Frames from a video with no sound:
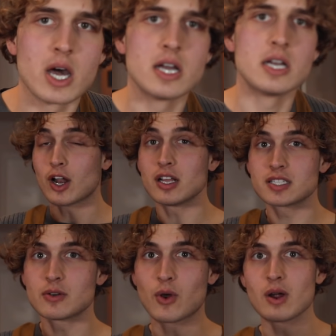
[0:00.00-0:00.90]
And then
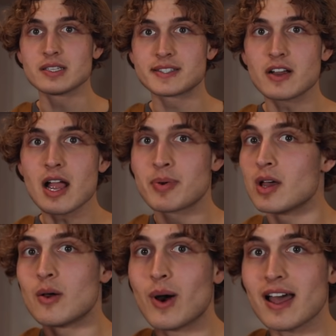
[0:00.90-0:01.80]
also corn syrup?
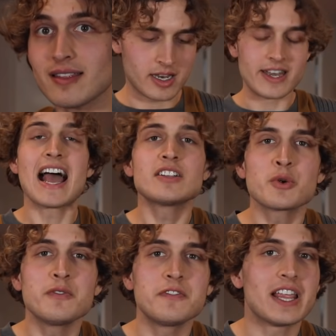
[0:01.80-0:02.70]
What?
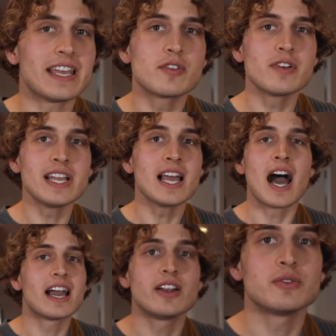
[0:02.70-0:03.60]
Natural flavoring?
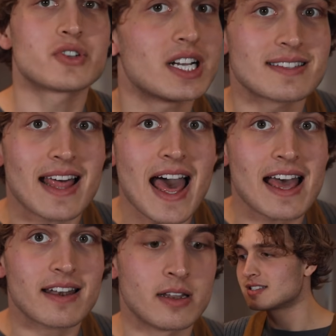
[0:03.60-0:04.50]
I don't trust
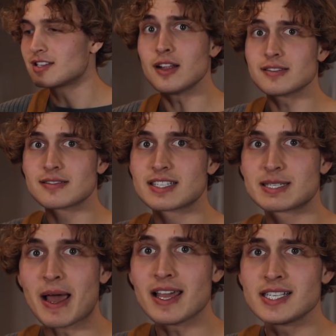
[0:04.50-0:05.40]
that. Salt?
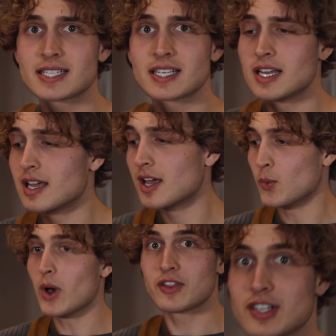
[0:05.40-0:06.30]
Spice?
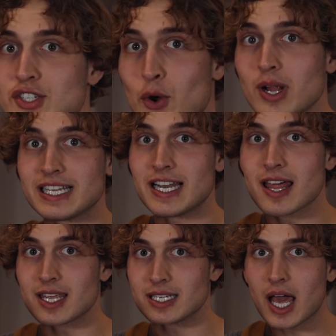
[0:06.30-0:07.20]
Well, there's surely
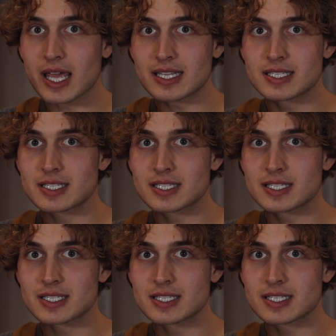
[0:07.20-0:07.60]
nothing nice.